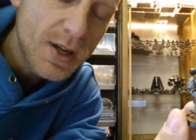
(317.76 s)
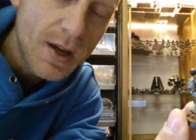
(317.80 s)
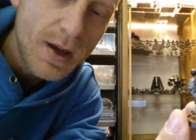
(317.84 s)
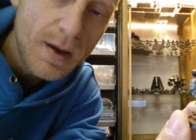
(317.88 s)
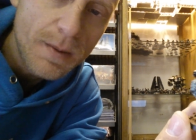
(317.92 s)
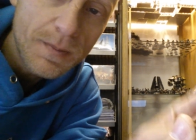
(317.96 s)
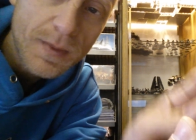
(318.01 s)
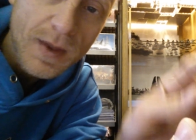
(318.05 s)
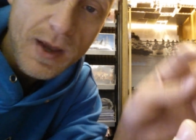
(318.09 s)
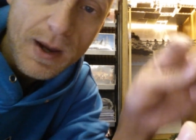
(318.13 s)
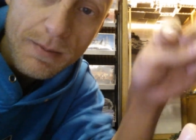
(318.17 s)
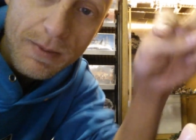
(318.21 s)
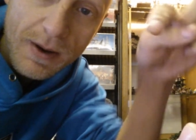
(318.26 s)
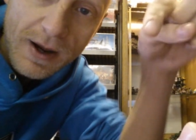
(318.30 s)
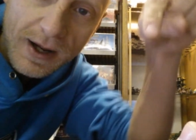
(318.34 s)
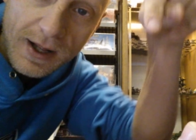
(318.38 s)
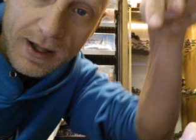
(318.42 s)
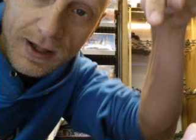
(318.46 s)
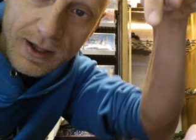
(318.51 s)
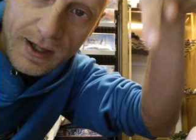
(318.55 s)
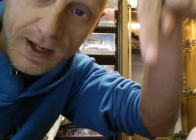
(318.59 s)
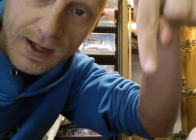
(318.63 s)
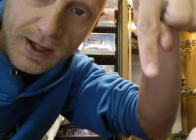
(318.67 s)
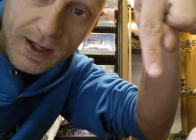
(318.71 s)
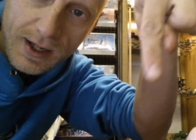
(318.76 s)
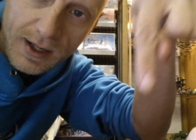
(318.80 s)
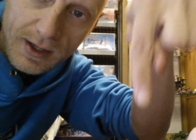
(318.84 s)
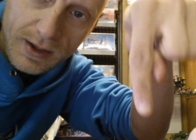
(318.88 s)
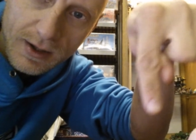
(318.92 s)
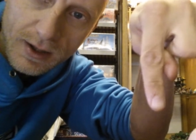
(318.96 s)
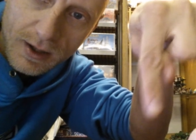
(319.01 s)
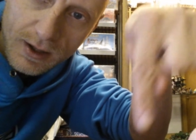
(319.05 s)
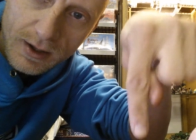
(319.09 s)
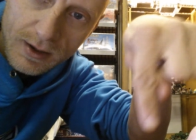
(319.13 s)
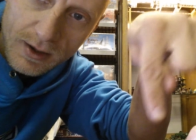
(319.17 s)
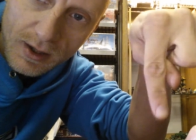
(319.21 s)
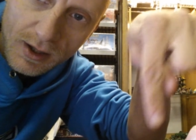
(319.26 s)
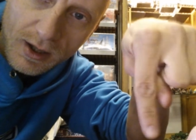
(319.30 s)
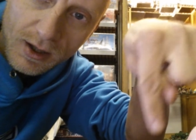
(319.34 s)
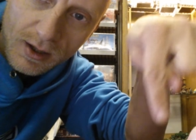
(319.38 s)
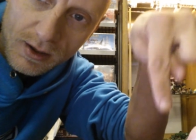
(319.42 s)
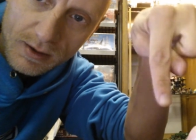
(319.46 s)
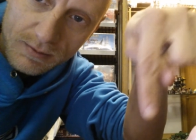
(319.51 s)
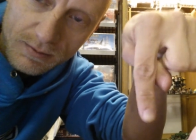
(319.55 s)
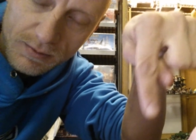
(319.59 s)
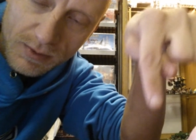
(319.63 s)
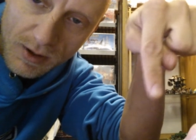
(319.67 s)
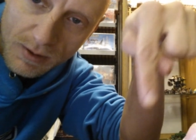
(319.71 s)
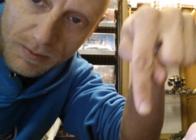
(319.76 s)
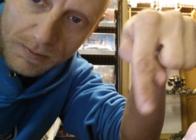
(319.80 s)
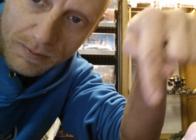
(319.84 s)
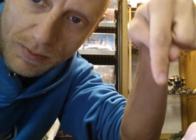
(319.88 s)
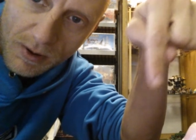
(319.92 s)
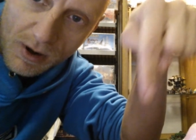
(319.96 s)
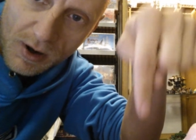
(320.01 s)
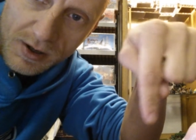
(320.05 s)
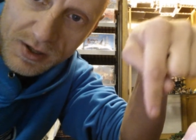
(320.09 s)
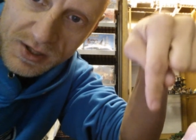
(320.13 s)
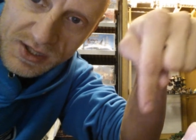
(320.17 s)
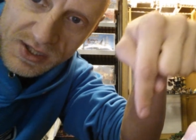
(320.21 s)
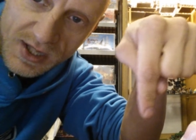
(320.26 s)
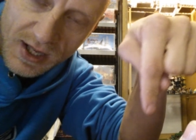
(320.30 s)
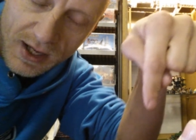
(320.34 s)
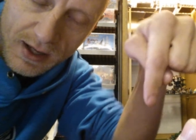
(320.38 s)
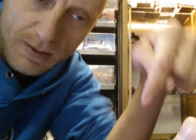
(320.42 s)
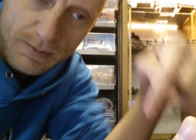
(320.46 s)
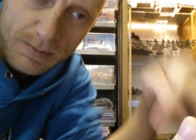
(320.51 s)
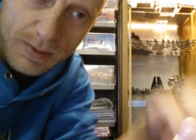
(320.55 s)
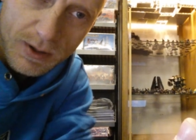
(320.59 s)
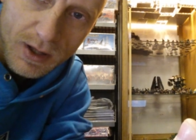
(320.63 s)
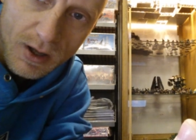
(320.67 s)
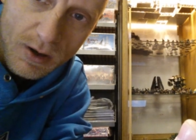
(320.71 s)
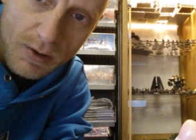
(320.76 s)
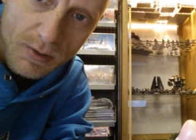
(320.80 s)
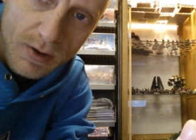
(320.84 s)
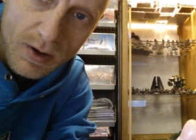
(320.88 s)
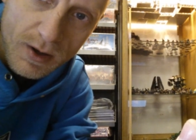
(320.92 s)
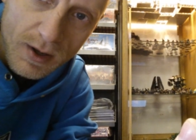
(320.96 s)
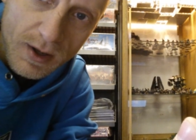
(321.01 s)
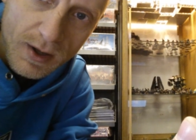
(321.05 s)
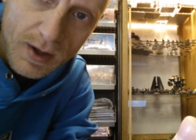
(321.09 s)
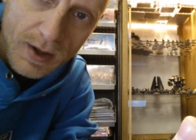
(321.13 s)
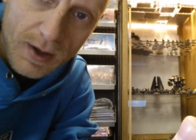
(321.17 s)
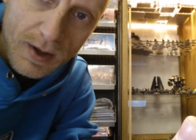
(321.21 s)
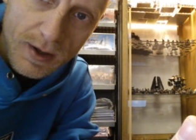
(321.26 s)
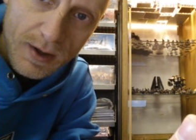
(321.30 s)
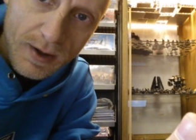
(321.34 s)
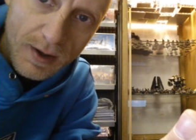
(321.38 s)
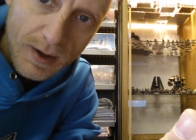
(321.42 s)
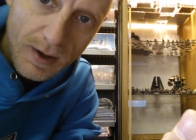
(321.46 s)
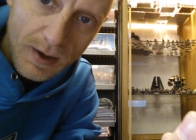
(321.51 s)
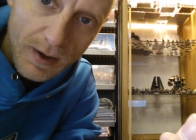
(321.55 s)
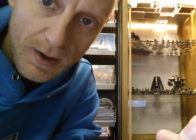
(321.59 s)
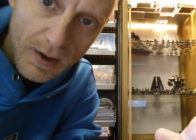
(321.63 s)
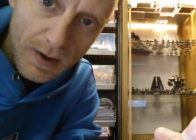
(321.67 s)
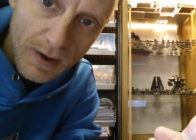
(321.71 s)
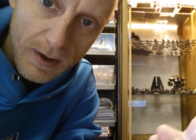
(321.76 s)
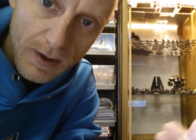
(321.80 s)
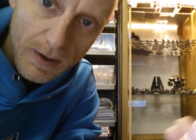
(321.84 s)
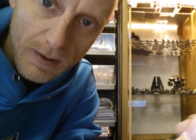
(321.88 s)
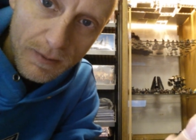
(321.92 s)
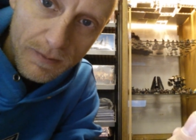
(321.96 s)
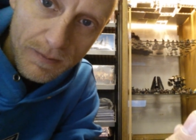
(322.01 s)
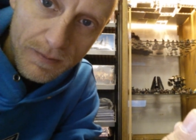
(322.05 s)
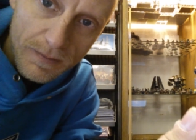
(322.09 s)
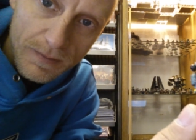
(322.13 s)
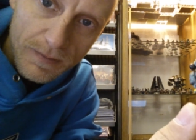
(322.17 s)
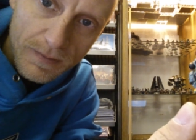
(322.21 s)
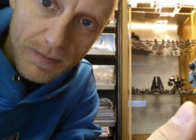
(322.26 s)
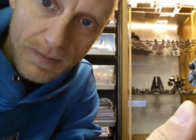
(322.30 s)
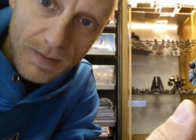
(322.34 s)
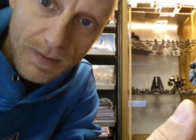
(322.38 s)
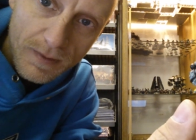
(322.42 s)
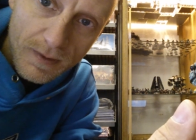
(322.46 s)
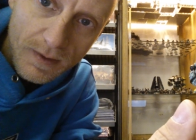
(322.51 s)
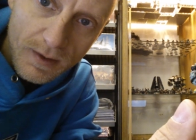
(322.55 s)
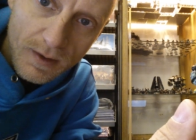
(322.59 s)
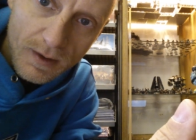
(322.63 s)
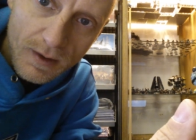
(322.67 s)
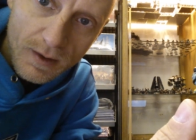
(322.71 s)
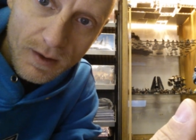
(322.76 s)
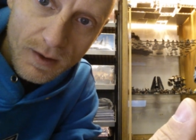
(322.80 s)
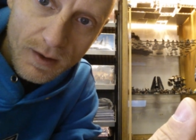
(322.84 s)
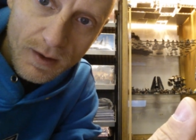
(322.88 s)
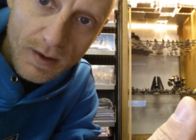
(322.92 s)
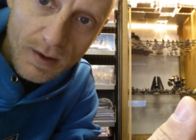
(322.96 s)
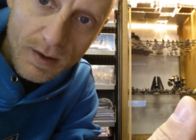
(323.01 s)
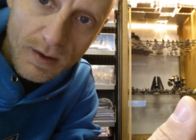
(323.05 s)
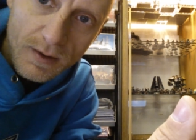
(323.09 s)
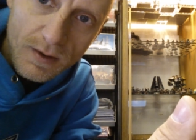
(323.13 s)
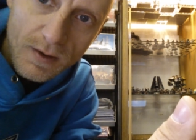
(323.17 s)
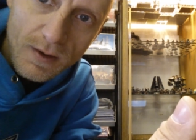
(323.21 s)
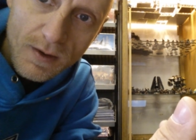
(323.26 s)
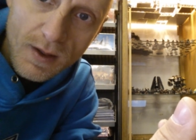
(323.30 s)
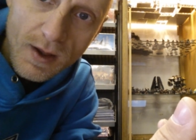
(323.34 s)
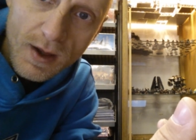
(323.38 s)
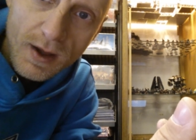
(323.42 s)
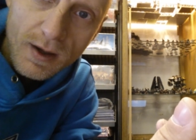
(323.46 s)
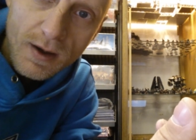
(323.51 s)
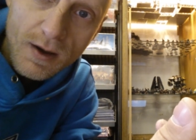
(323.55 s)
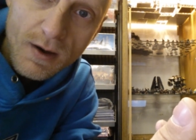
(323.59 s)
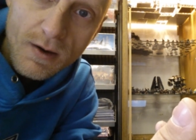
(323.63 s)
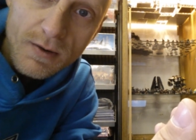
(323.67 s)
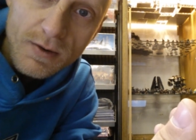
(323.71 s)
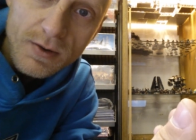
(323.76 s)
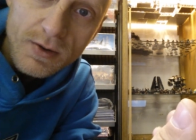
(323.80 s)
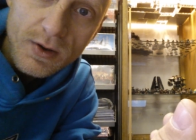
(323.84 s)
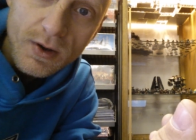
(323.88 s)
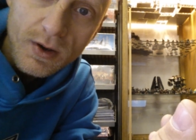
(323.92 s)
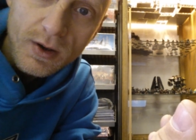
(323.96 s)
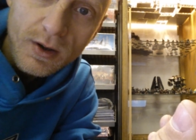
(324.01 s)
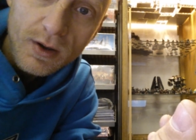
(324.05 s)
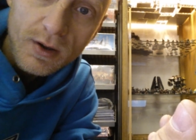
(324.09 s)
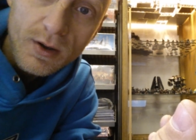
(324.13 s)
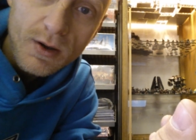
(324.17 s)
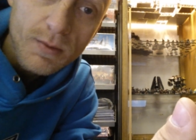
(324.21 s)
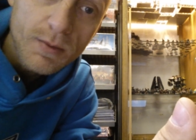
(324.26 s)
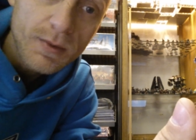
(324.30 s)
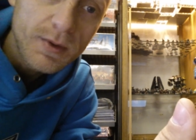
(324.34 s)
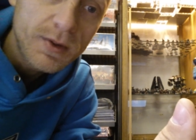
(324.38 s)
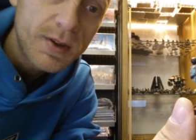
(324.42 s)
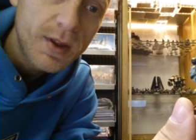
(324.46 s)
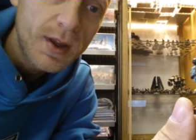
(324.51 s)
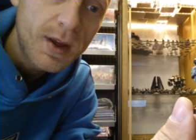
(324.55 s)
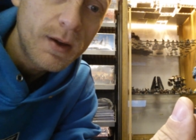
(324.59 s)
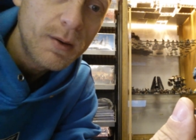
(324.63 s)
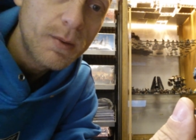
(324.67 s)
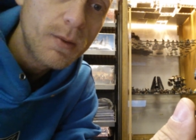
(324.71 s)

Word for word: um, I'll bang a link in the, the, the box thing below. Um, so there you go. So you can come and see